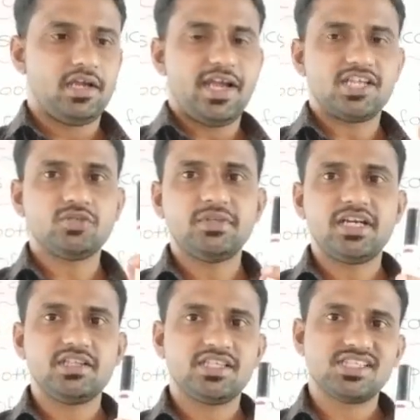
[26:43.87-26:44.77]
assume
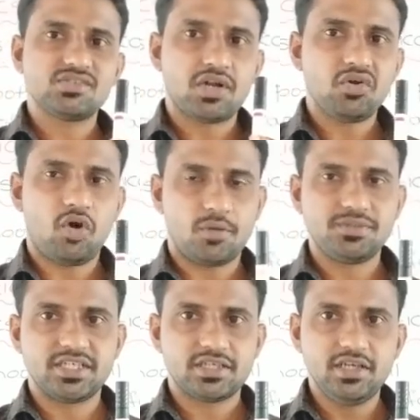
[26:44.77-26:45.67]
that this is one
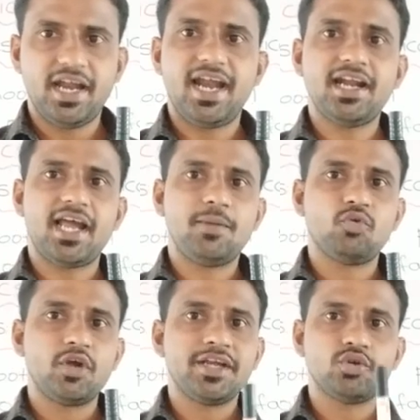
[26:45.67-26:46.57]
object and I
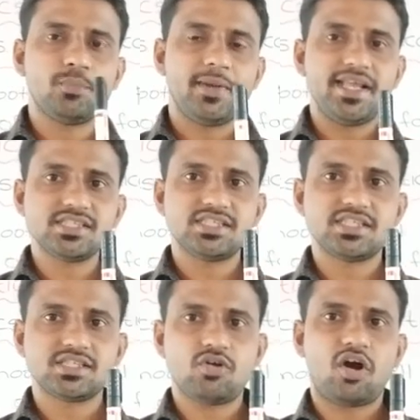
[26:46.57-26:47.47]
am going to place
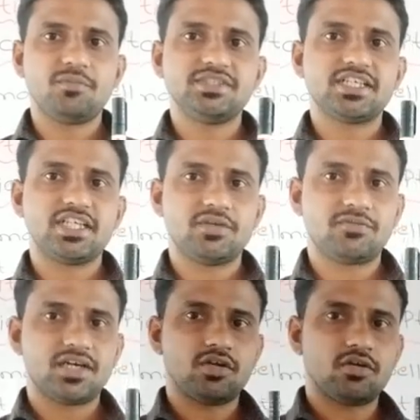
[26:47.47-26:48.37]
this object in
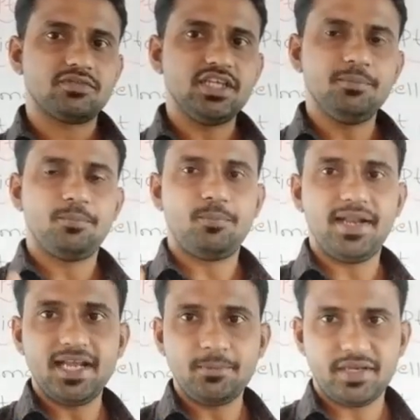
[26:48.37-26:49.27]
front of the
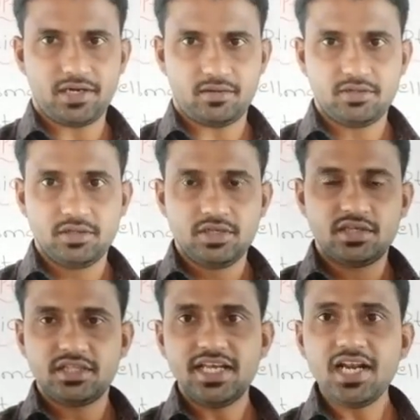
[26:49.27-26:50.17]
plane mirror,
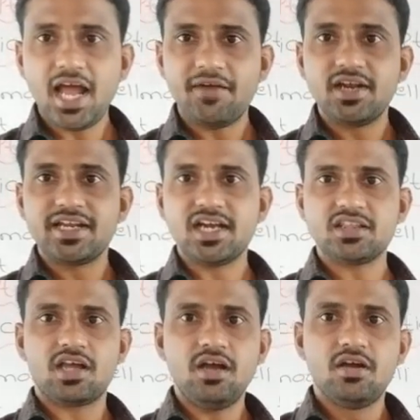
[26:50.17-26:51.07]
then I will
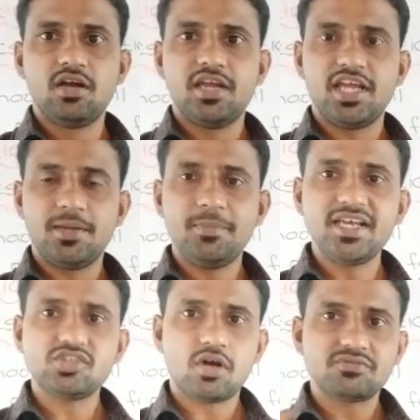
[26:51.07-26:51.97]
get the
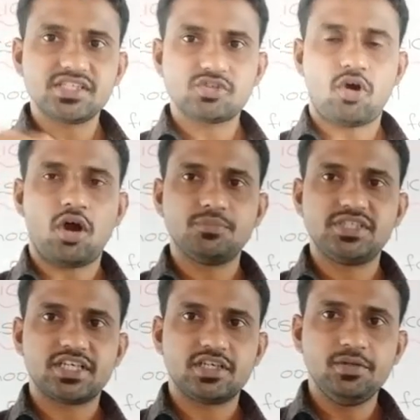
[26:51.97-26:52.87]
image of this
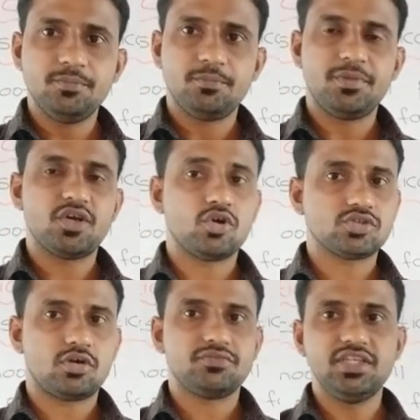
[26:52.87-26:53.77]
object
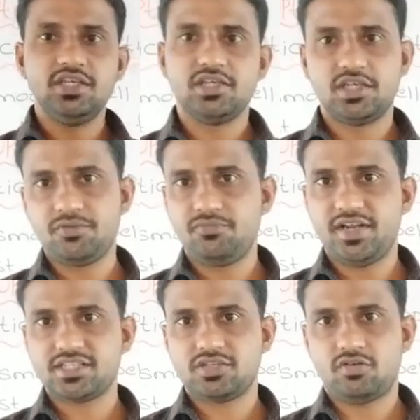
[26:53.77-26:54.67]
because of the
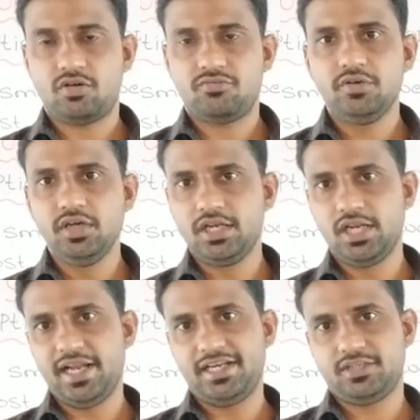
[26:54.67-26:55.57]
reflection of
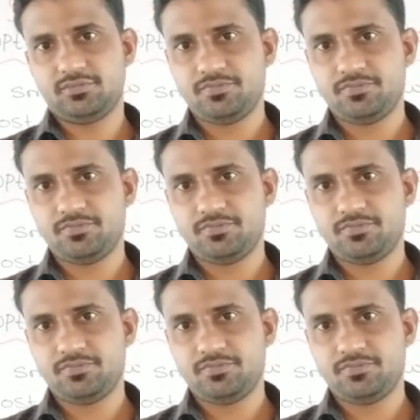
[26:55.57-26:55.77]
light.